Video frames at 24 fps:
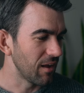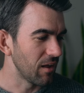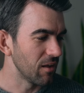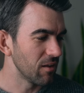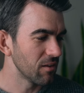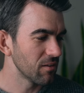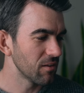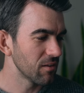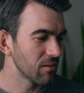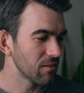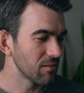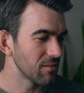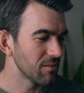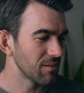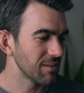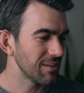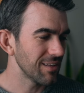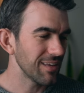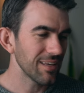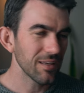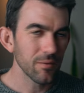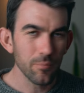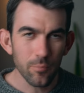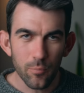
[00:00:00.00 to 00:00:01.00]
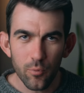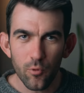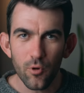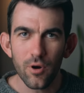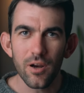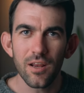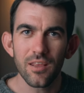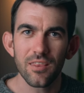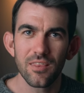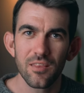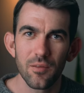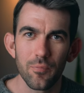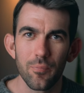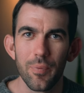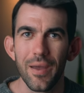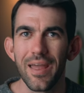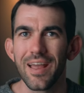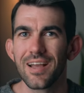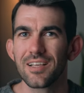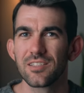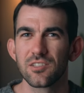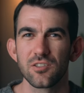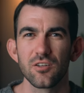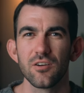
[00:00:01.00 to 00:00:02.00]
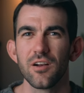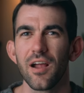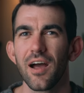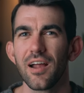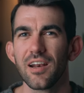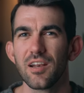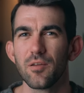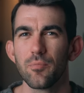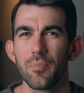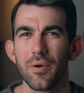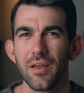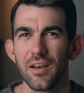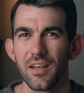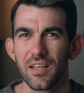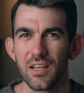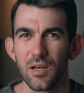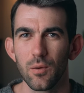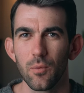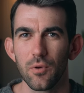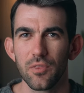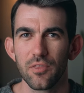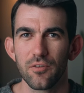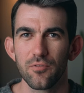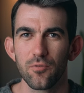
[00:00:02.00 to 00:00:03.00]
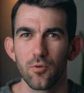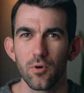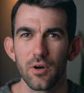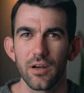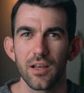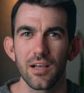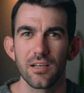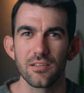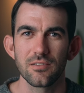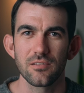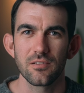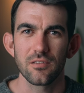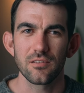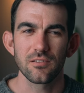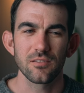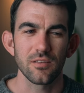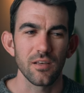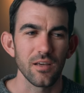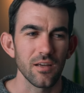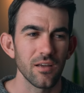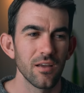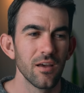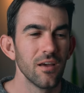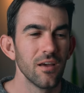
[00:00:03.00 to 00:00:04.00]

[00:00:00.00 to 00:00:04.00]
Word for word: I'll bring the pants or not, depending on what the forecast looks like.